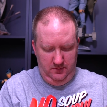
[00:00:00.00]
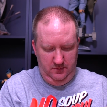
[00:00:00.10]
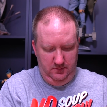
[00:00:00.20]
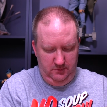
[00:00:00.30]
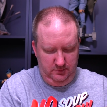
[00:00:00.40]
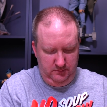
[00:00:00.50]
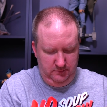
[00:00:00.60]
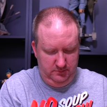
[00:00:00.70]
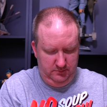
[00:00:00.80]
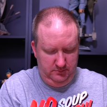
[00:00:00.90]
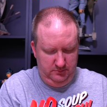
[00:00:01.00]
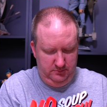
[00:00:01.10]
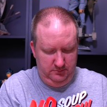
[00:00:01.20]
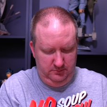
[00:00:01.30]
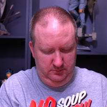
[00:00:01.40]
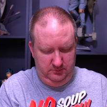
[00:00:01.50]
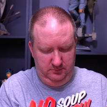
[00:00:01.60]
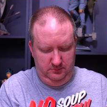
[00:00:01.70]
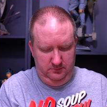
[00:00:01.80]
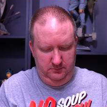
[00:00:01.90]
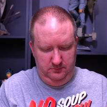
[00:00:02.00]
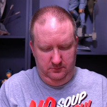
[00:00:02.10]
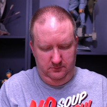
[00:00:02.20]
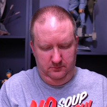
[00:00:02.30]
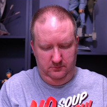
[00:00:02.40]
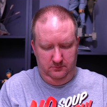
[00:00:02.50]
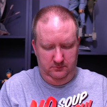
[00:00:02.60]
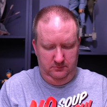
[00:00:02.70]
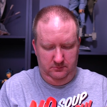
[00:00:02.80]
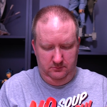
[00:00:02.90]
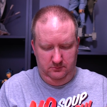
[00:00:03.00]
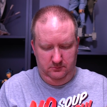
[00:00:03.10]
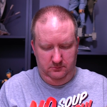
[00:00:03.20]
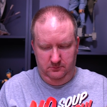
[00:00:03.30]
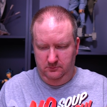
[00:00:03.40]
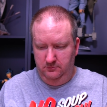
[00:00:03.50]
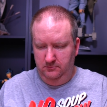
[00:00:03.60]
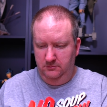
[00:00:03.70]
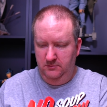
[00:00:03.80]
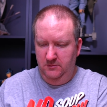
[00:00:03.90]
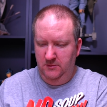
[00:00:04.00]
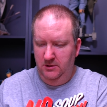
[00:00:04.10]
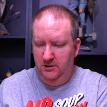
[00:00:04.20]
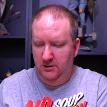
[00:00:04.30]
(silence)